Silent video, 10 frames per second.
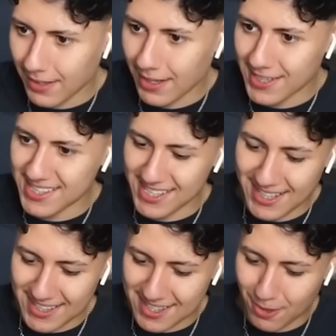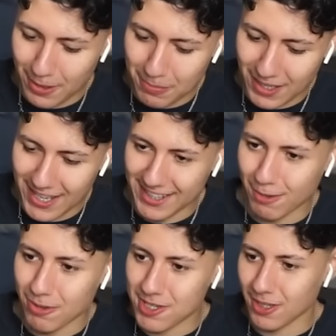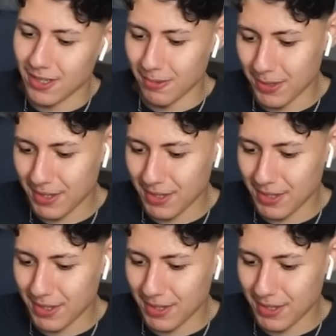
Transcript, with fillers: Guaranteed he's gonna reply and then we'll troll him with